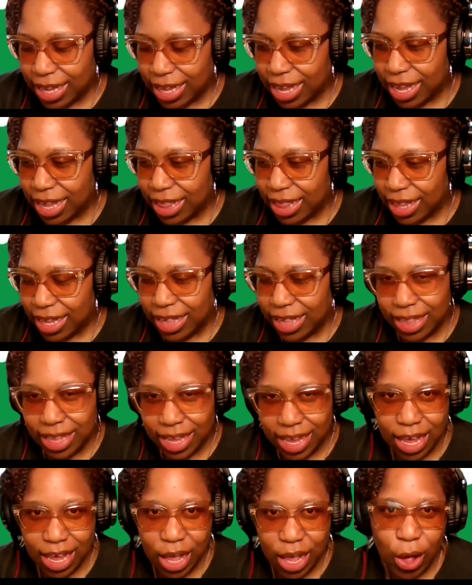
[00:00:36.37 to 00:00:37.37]
get this
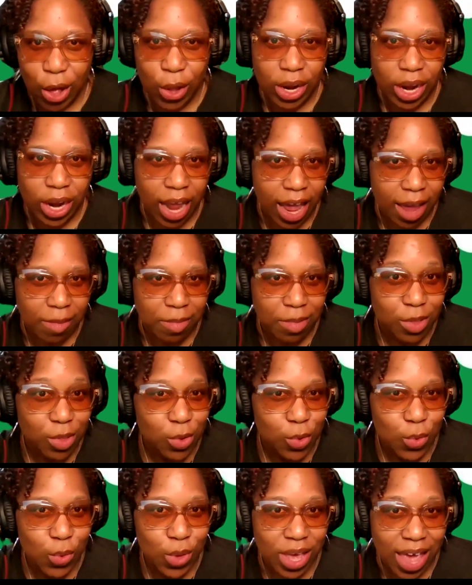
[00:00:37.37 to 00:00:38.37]
thing called life
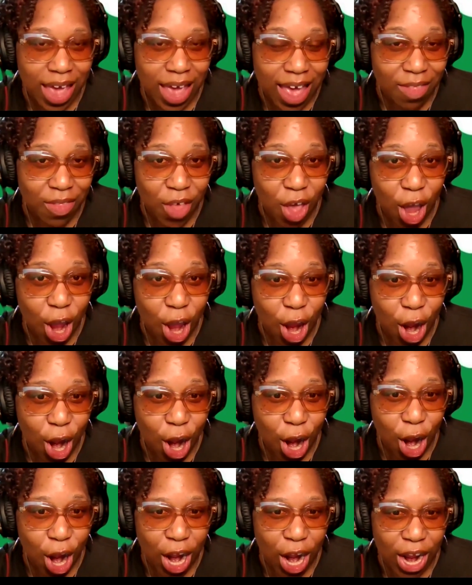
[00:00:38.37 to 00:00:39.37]

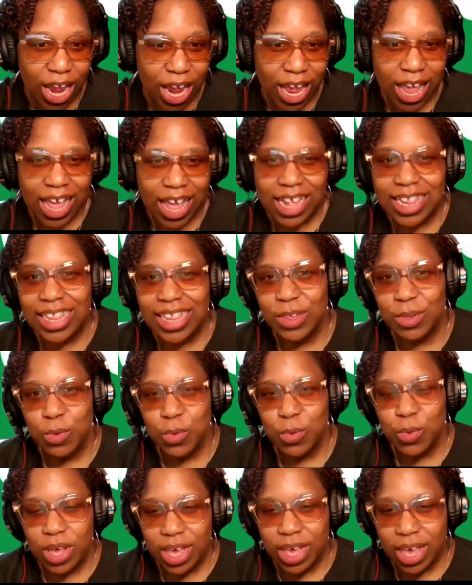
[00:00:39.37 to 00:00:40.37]
together. So that's